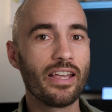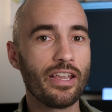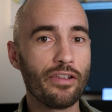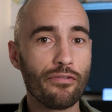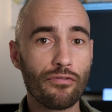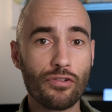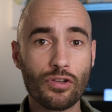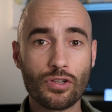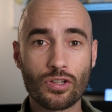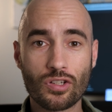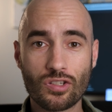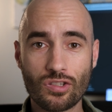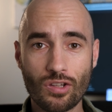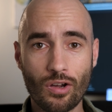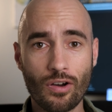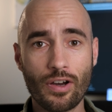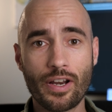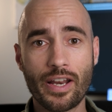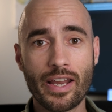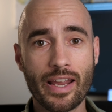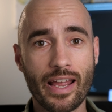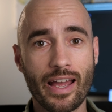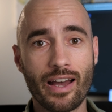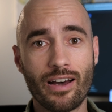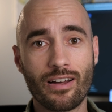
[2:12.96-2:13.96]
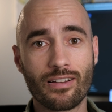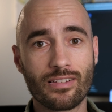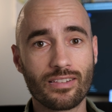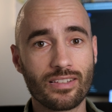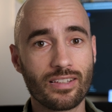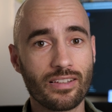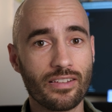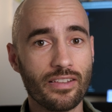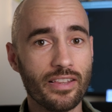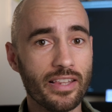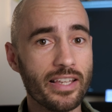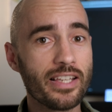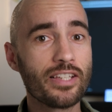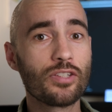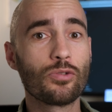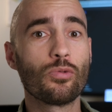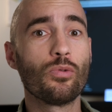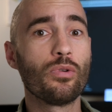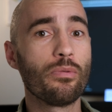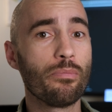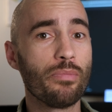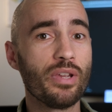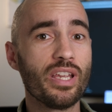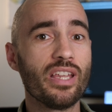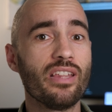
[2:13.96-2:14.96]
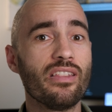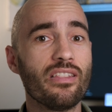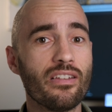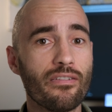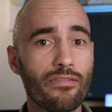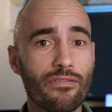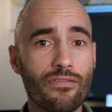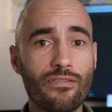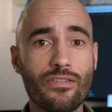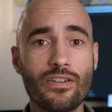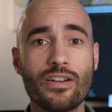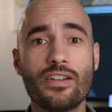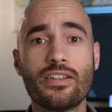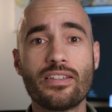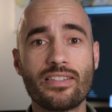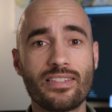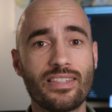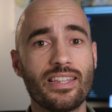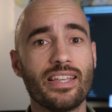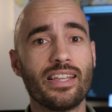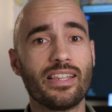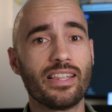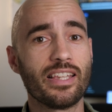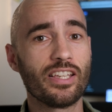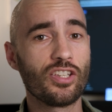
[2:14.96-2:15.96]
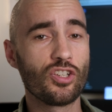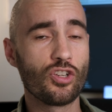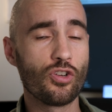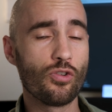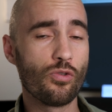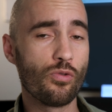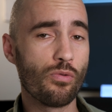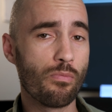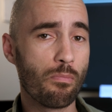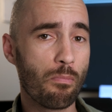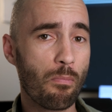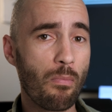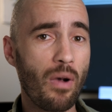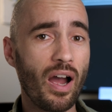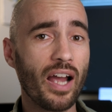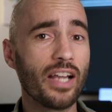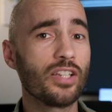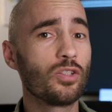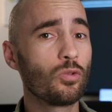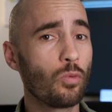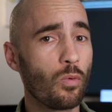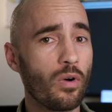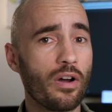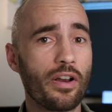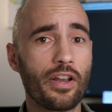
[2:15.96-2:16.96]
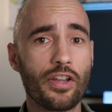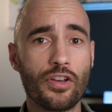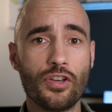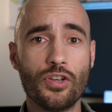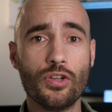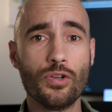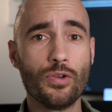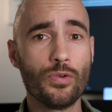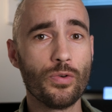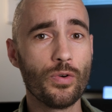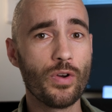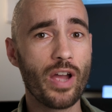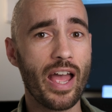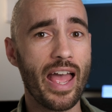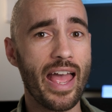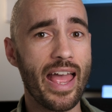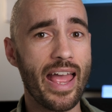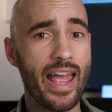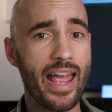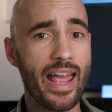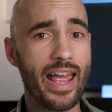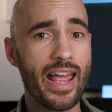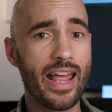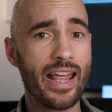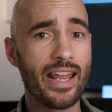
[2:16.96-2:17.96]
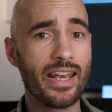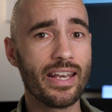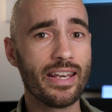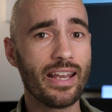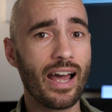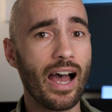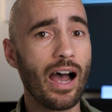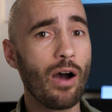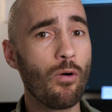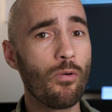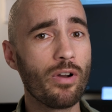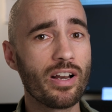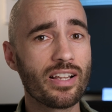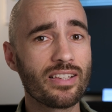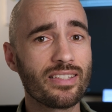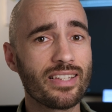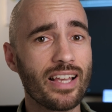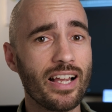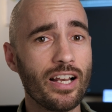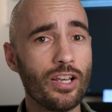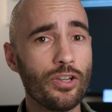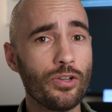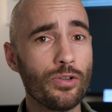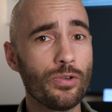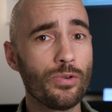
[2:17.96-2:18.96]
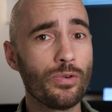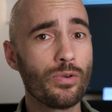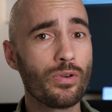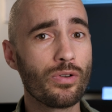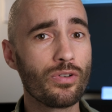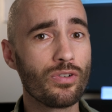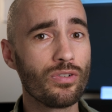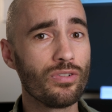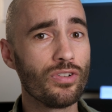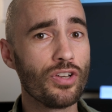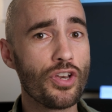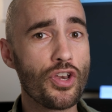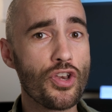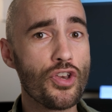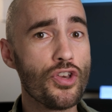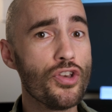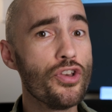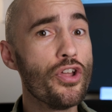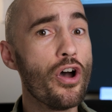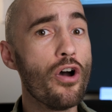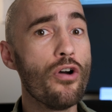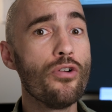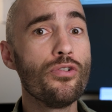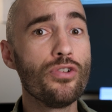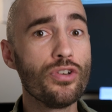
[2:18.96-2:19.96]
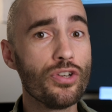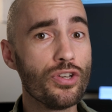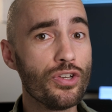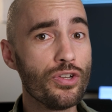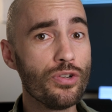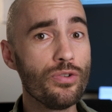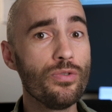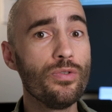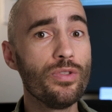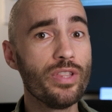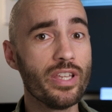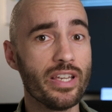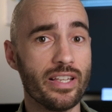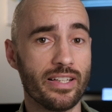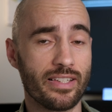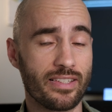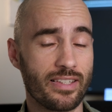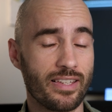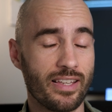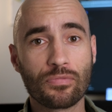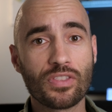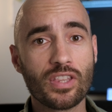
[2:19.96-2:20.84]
if you're starting out, this would be the first thing that you might want to do, and I want to tell you, don't do this.